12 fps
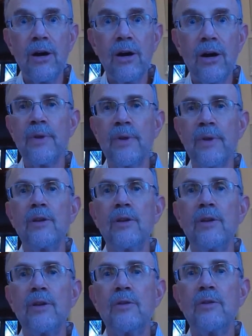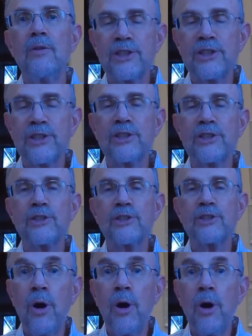there are some
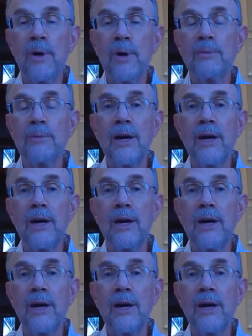risks